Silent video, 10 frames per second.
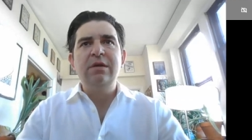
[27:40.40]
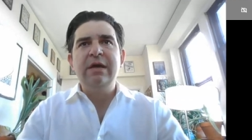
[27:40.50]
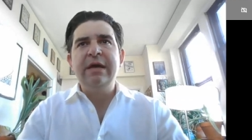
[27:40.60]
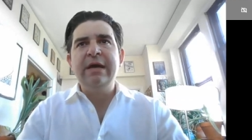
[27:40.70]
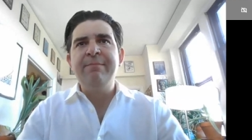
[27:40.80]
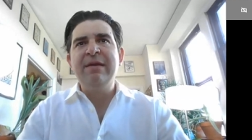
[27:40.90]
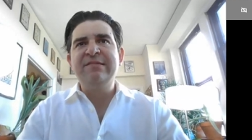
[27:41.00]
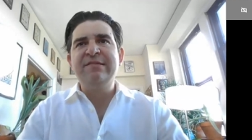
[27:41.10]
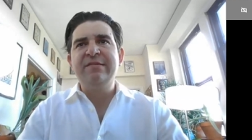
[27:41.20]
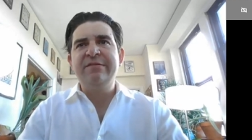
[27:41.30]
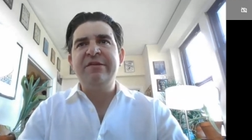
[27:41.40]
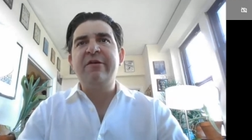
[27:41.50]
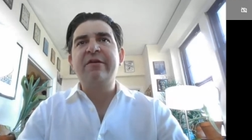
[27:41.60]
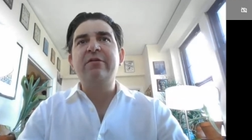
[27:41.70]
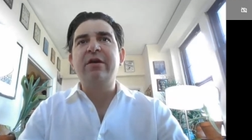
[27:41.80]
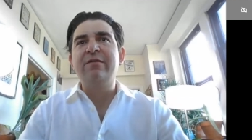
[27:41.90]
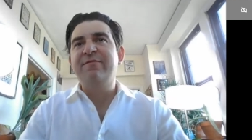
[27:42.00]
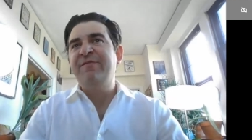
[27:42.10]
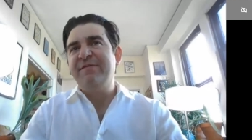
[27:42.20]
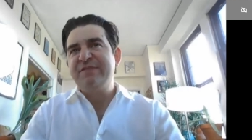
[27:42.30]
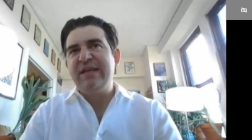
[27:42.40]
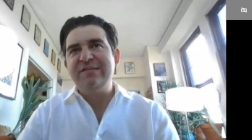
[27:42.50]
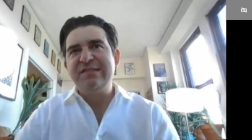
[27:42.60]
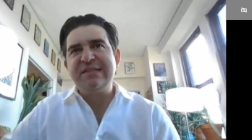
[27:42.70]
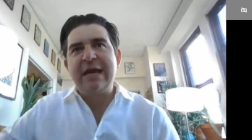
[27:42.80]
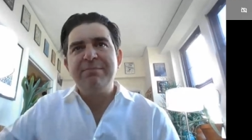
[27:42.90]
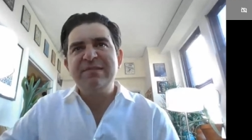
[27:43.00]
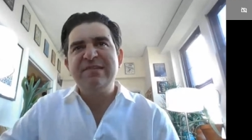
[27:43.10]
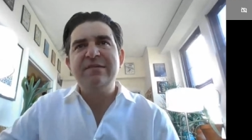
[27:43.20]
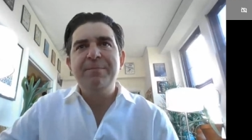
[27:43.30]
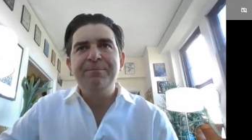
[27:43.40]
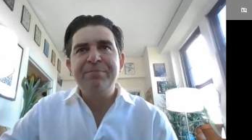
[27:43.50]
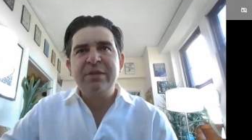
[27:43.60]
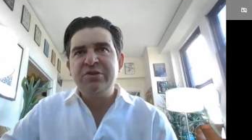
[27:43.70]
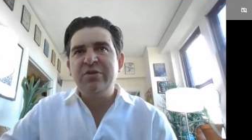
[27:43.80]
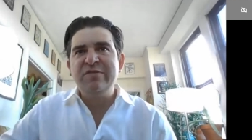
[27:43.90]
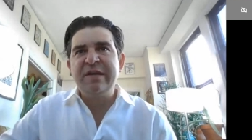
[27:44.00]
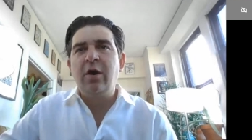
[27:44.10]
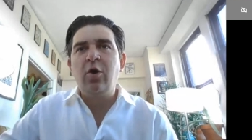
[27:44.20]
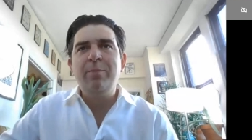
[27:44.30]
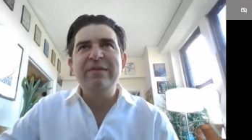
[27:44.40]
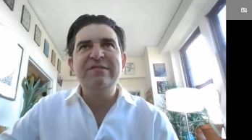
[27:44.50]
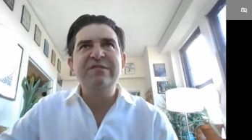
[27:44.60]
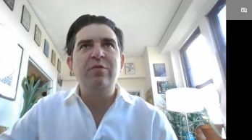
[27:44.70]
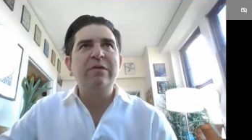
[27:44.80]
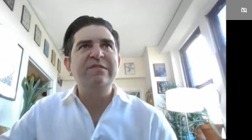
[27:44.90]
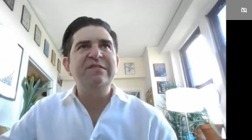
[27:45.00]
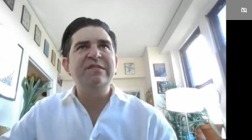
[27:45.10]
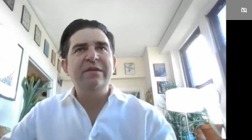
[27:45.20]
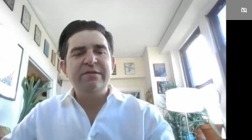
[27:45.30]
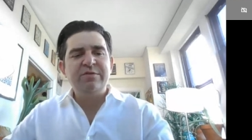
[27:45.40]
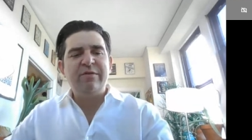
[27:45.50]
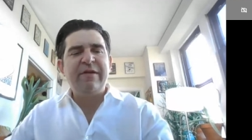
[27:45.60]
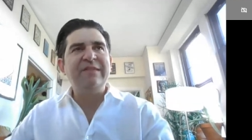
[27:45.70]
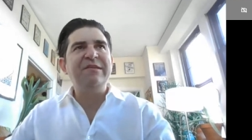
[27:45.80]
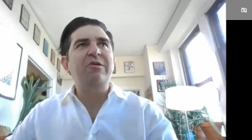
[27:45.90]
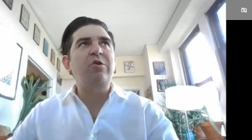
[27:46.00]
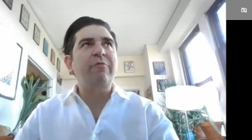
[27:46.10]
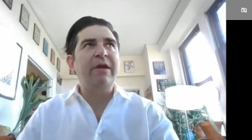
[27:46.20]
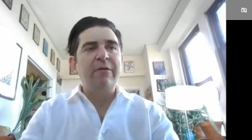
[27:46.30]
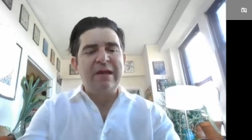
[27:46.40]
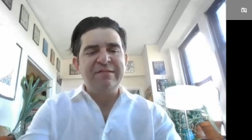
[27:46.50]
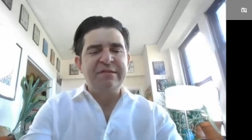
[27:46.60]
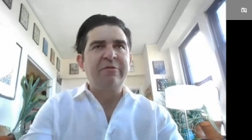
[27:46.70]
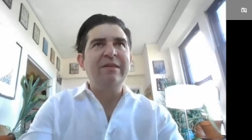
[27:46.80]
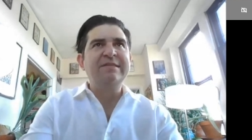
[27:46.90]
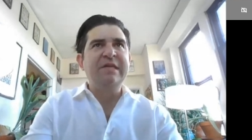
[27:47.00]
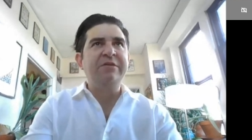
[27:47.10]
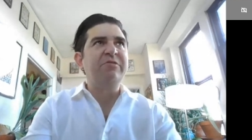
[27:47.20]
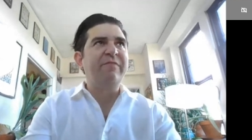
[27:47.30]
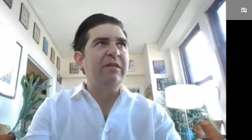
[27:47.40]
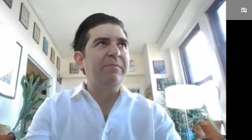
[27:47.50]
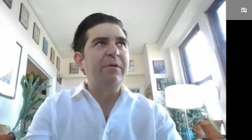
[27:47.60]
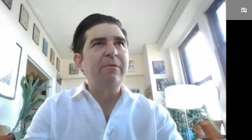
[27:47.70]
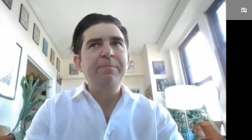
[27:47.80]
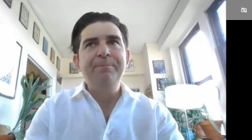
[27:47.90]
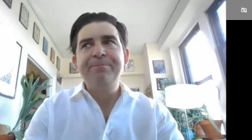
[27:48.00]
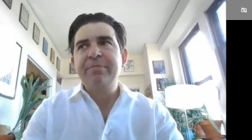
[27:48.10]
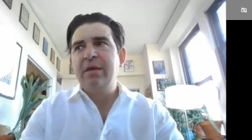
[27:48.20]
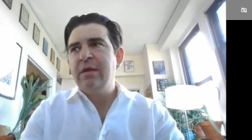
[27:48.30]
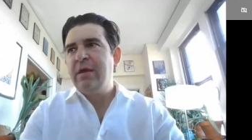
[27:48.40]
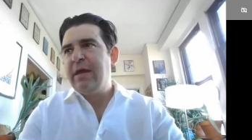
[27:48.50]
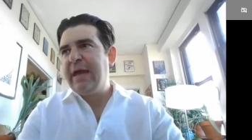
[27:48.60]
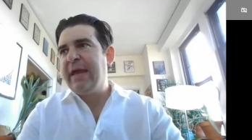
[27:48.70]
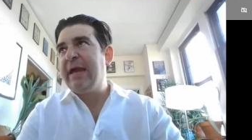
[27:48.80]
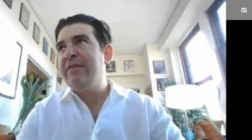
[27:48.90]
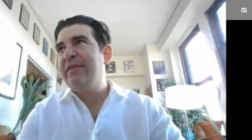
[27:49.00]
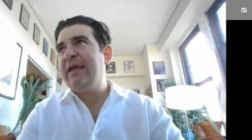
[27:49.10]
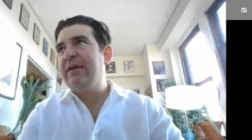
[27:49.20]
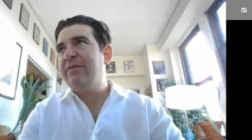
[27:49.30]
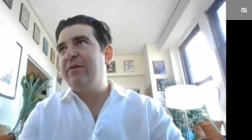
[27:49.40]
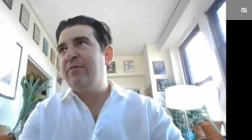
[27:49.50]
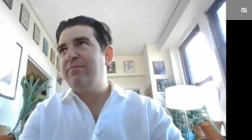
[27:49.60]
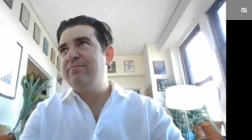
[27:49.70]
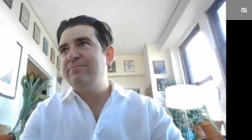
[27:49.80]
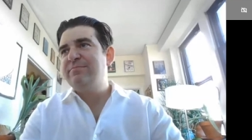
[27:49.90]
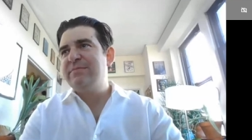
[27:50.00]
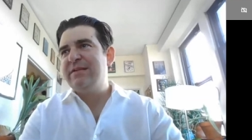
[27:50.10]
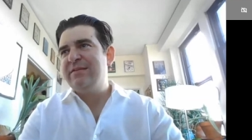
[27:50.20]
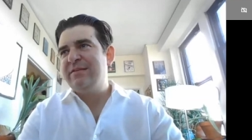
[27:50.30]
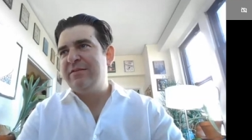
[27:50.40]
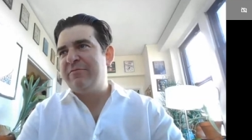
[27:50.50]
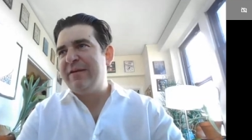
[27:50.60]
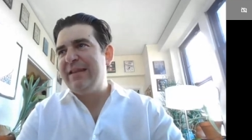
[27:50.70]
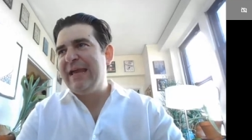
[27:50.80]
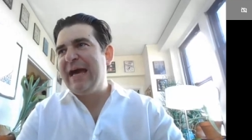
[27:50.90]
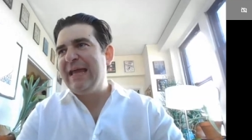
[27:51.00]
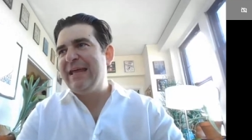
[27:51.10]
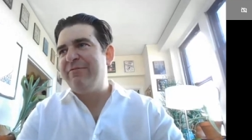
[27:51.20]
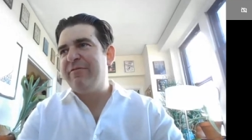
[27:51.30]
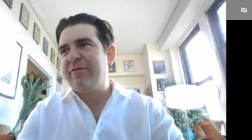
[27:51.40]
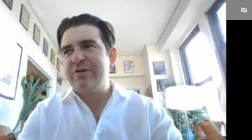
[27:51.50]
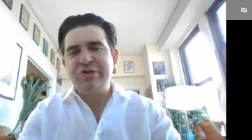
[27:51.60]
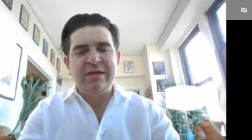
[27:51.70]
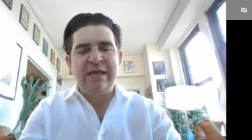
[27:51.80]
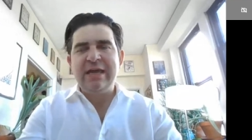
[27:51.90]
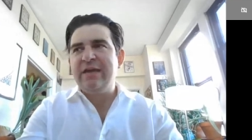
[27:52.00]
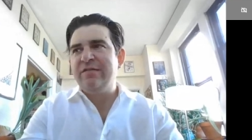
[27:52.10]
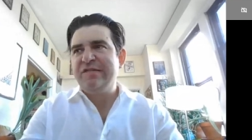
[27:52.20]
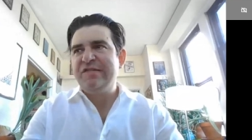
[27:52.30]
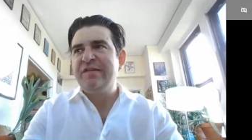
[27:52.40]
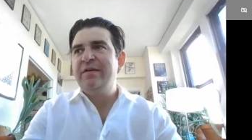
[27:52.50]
Um, it's there's an article called 15 Steps to Using Open Source to Advance Your Career as an Early Tenure Developer, and the the, the really high level version is